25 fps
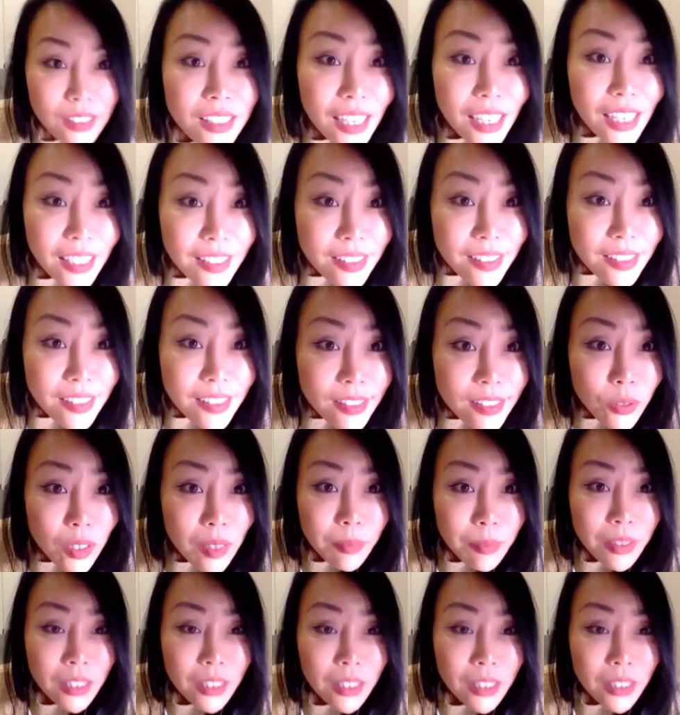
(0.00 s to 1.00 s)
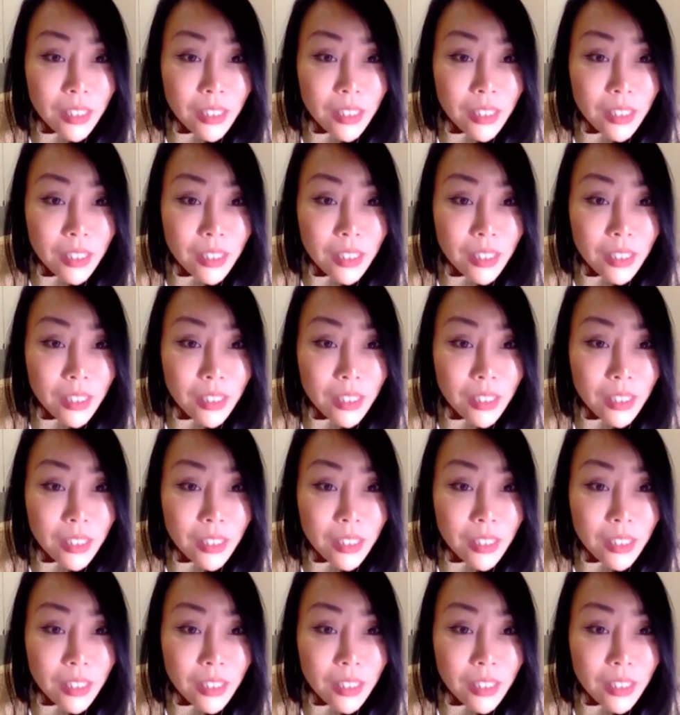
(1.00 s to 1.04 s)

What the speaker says: Guys, you see what I mean?